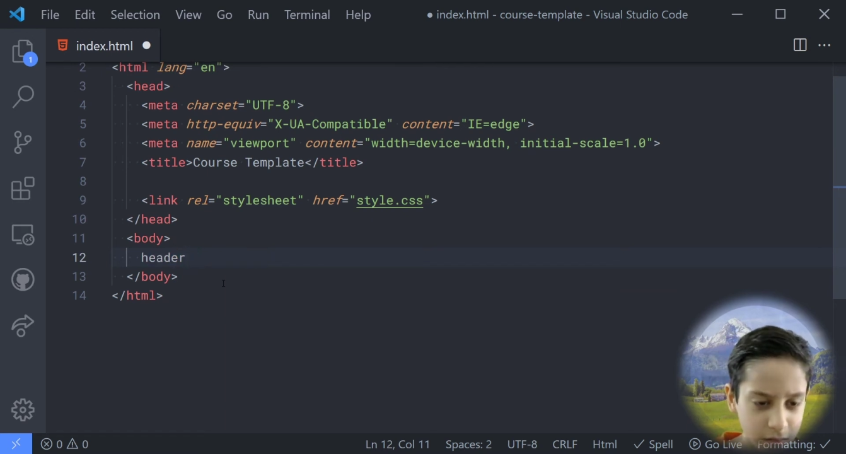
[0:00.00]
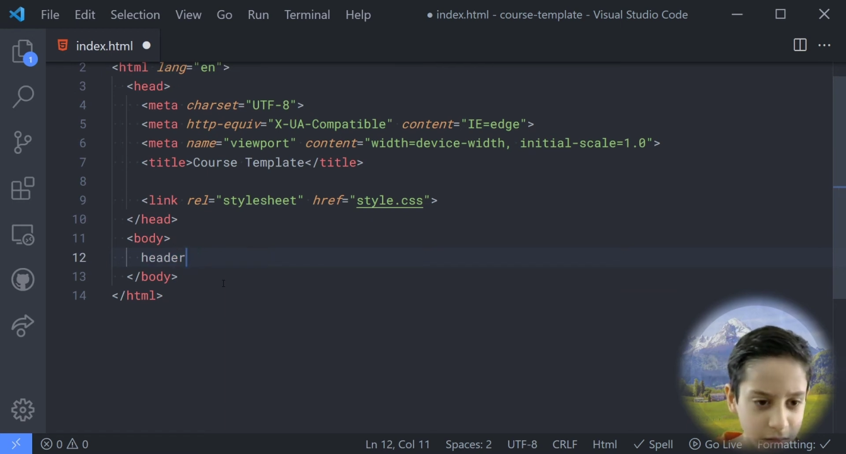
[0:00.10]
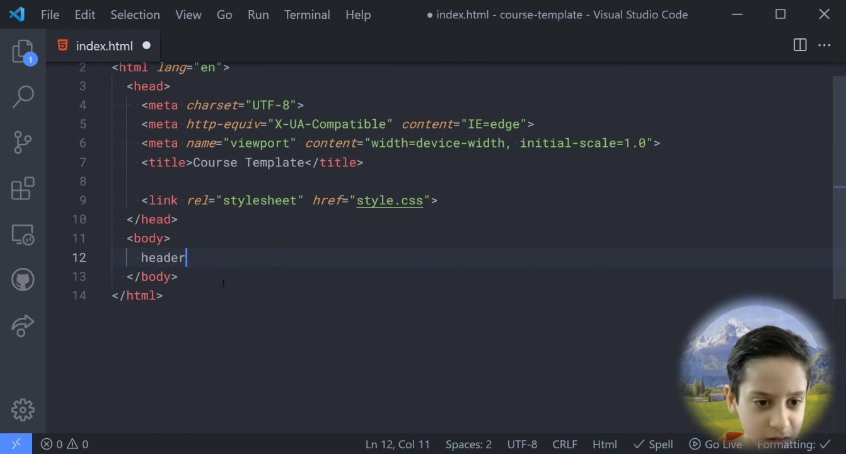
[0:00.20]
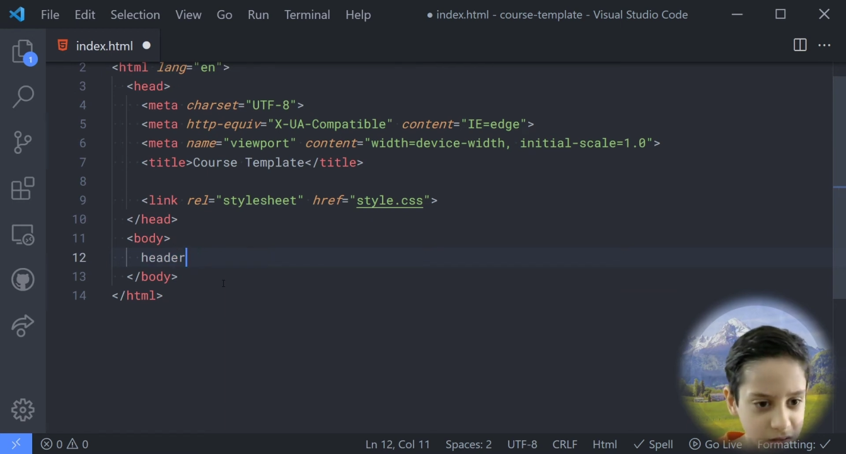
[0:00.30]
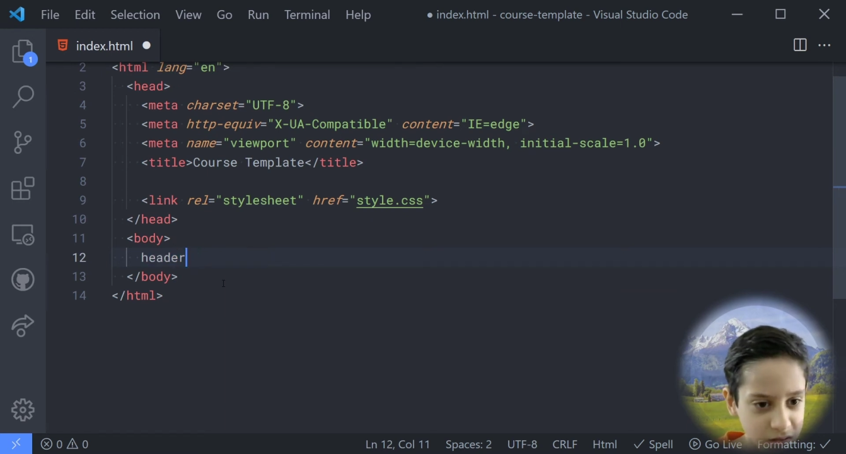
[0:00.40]

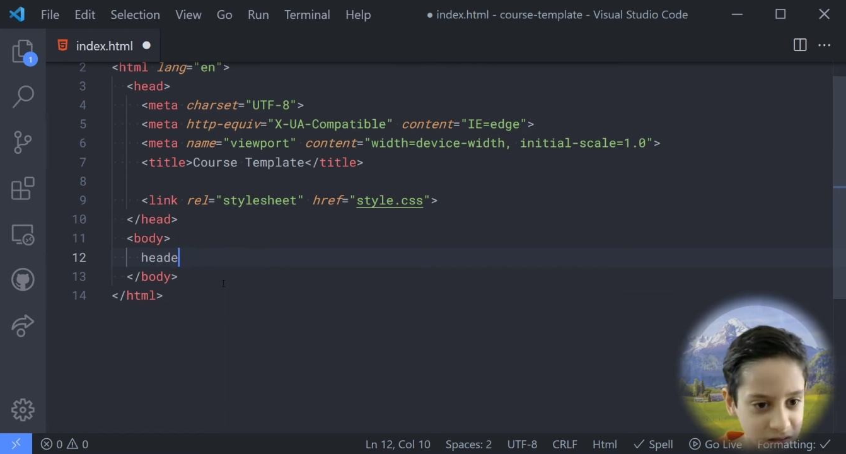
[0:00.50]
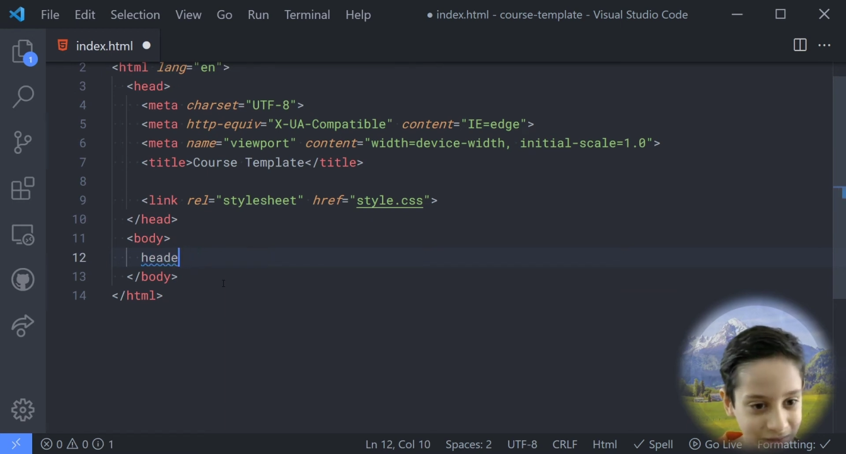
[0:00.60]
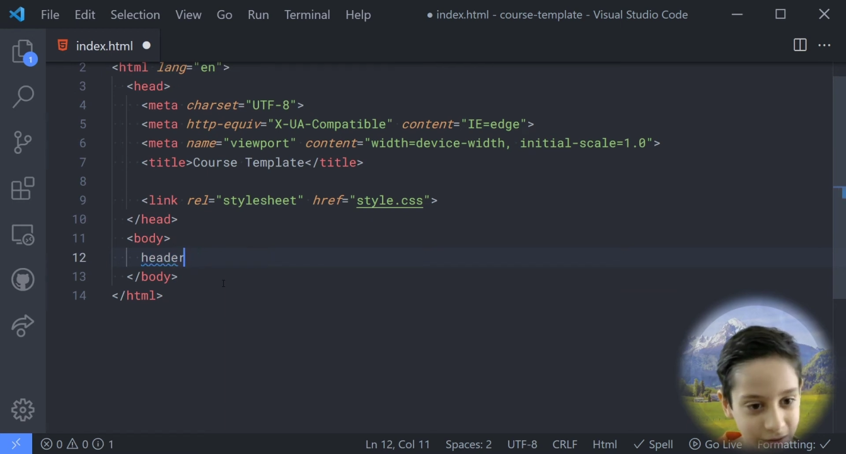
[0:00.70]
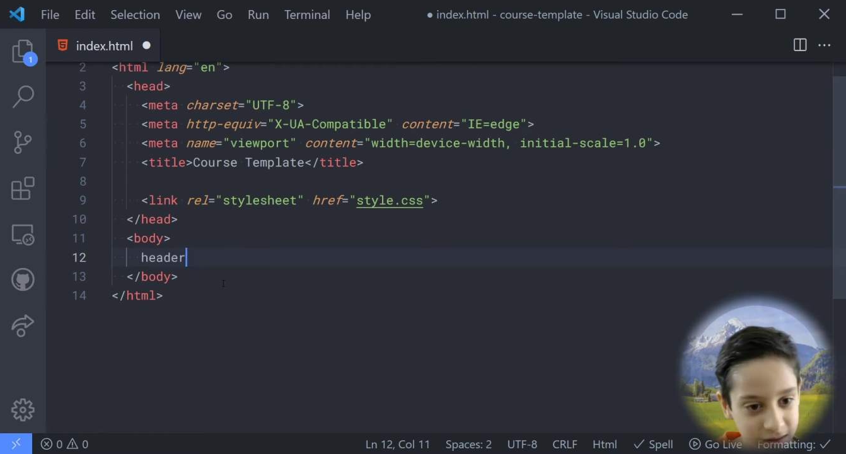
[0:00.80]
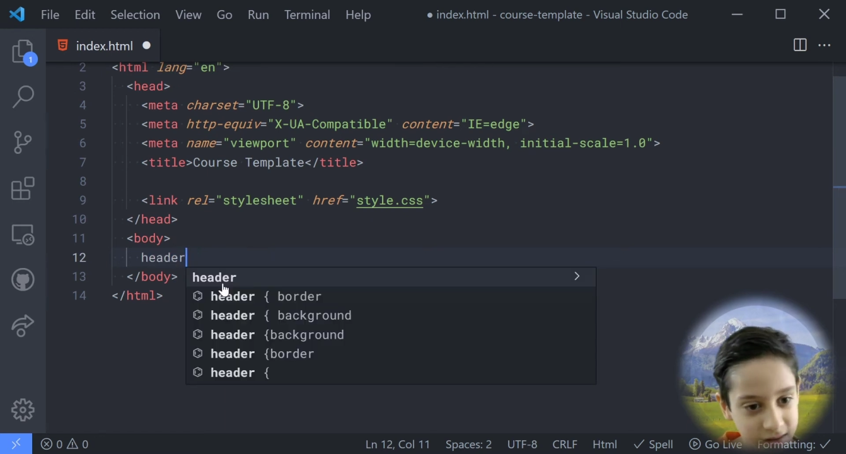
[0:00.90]

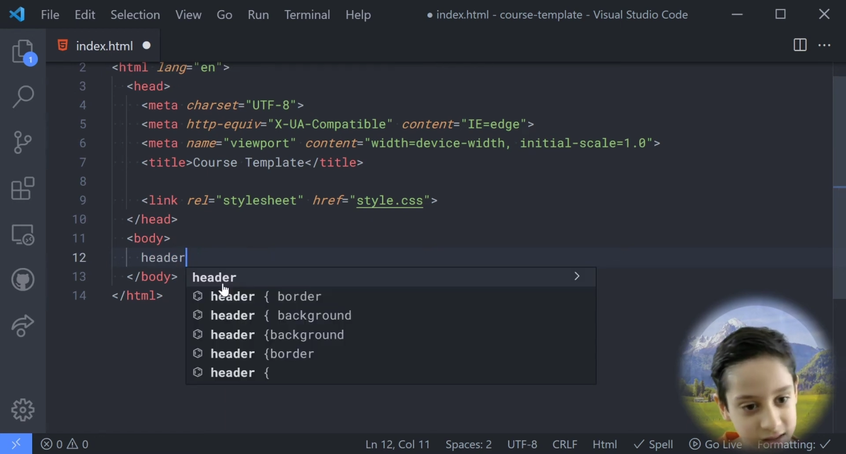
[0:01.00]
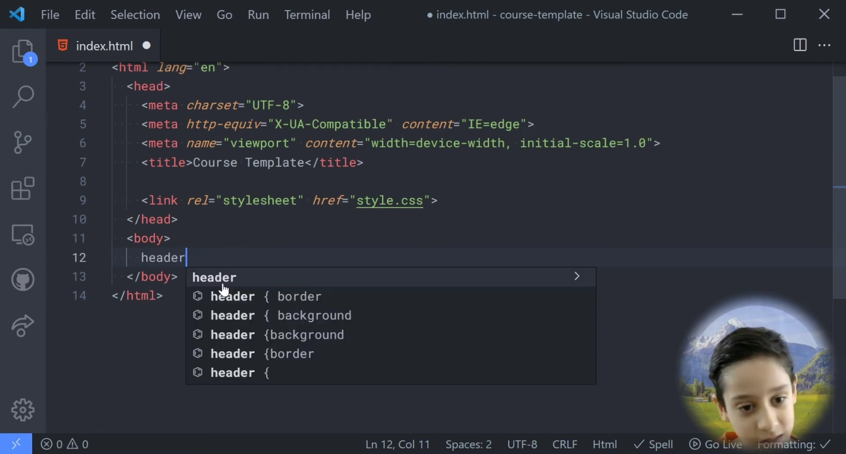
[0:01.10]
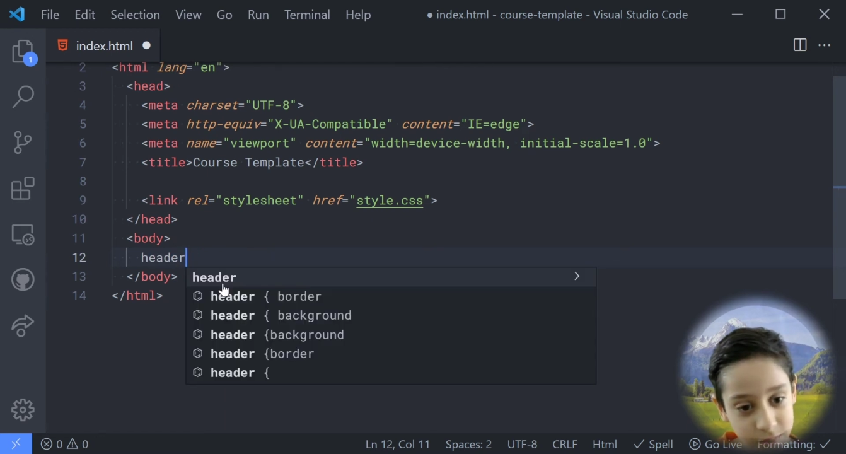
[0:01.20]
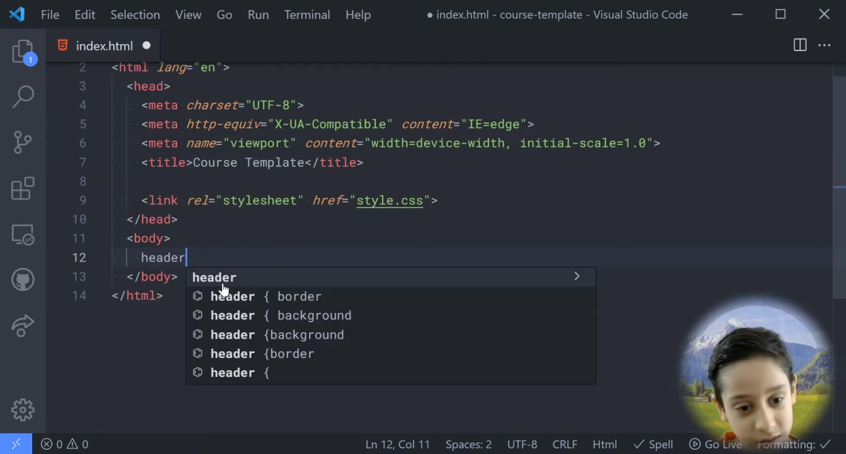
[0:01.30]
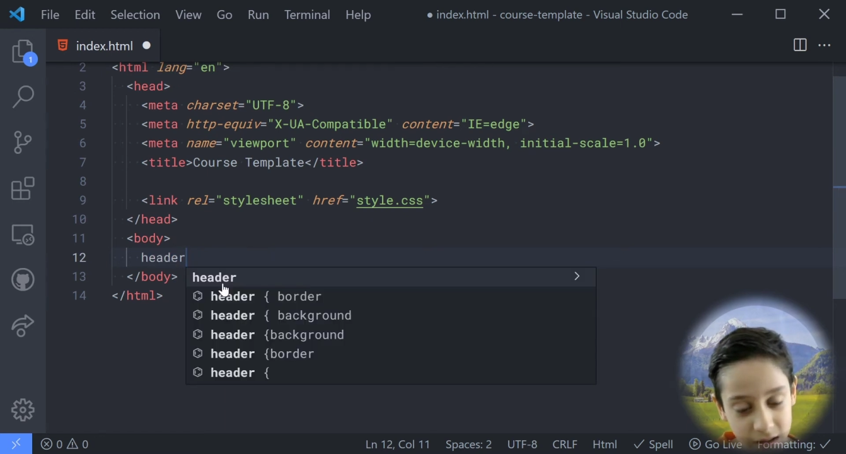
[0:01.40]
So I can
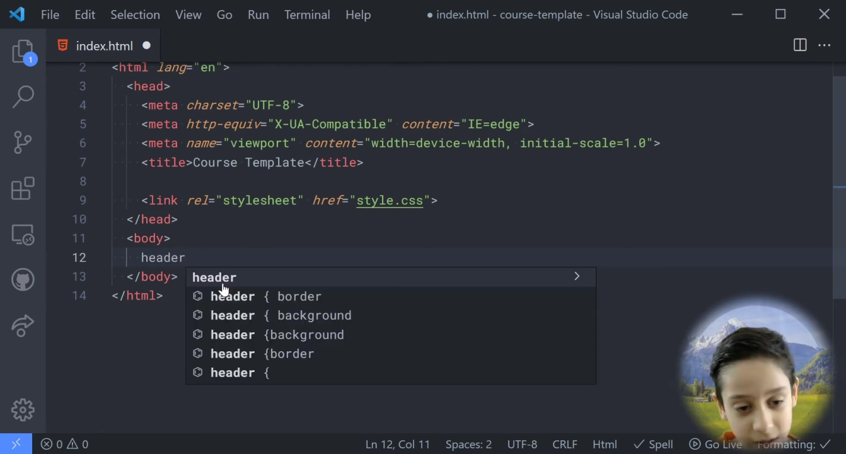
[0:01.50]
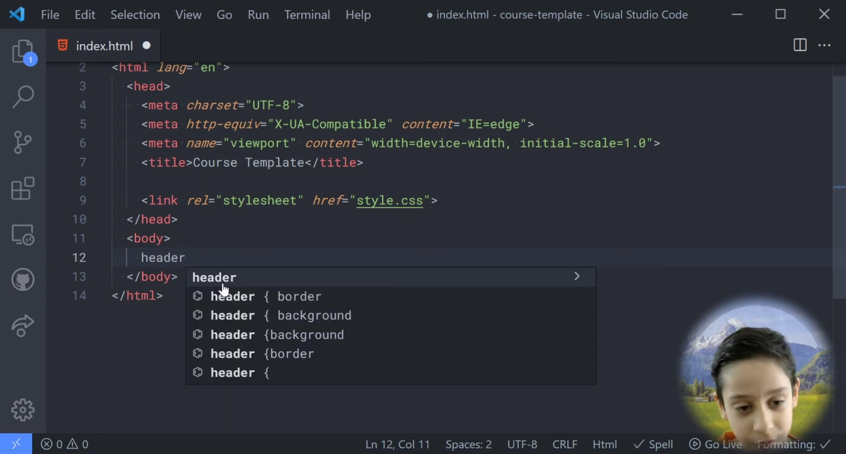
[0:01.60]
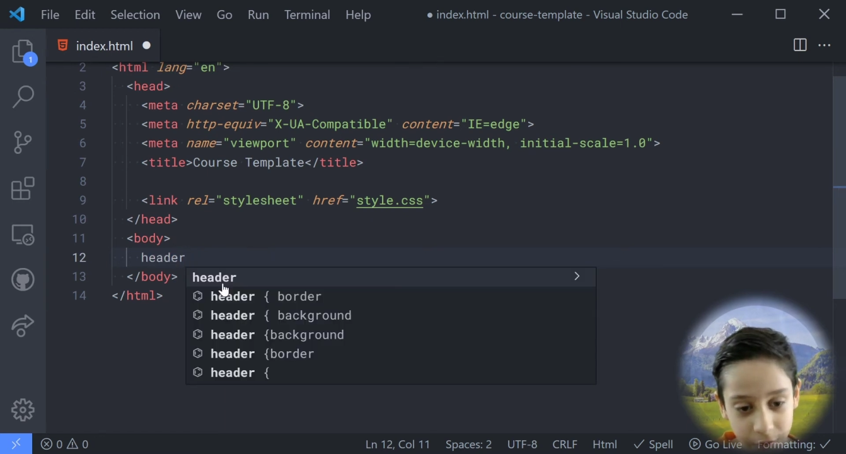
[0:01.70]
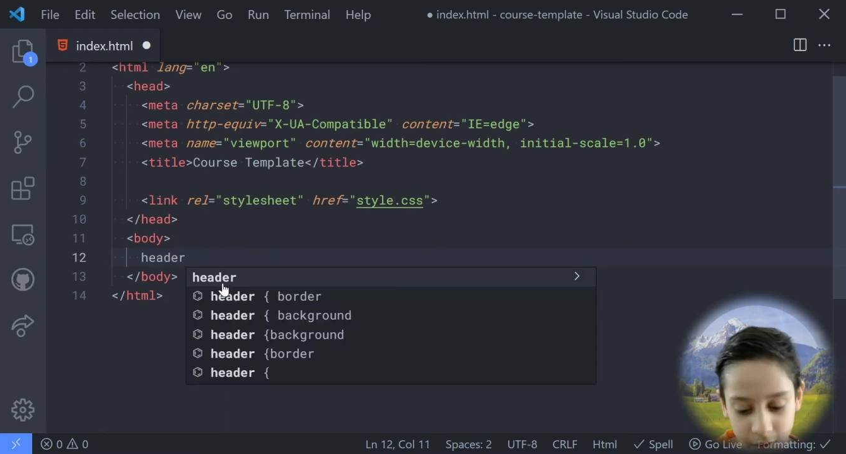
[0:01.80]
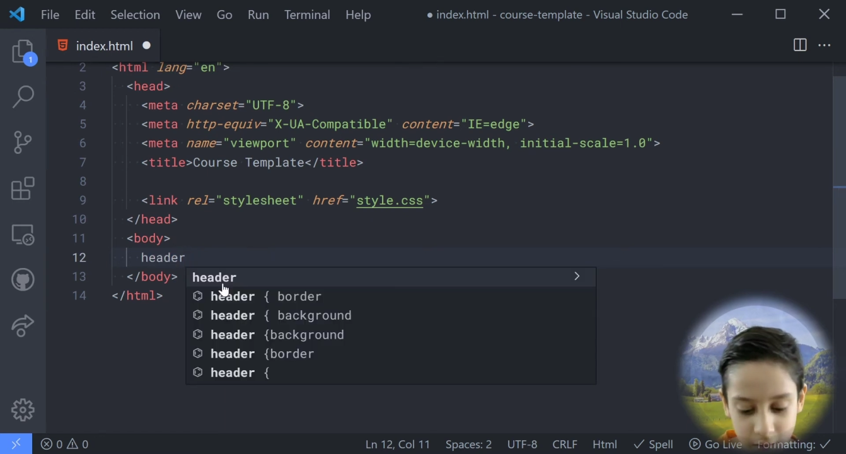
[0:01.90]
type in
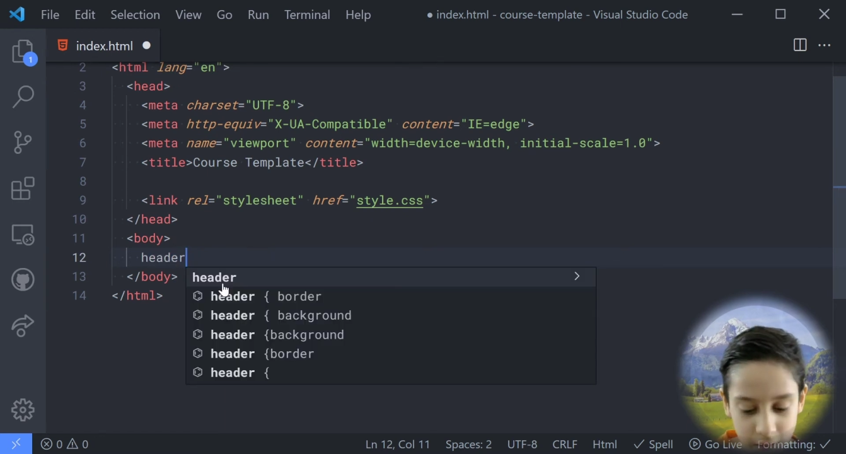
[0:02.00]
header,